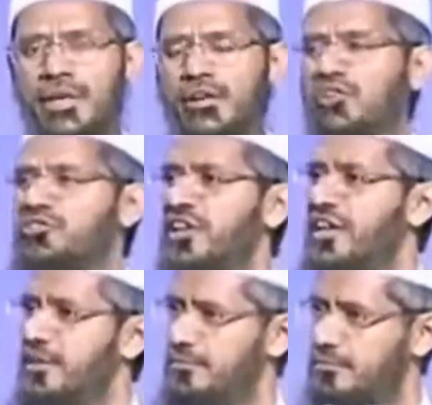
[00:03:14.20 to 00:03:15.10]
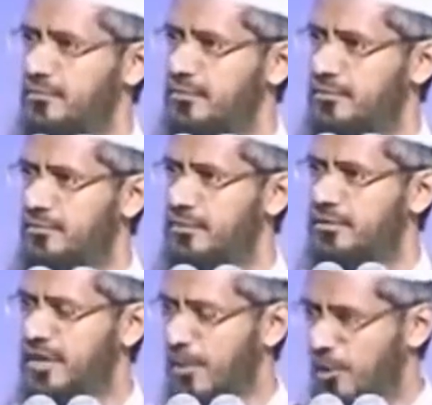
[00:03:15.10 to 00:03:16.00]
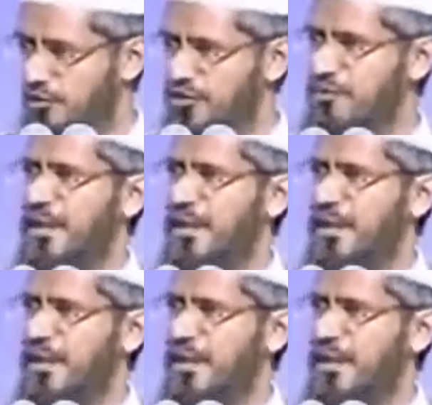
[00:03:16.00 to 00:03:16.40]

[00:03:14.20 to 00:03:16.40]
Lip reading: in Australia a couple of years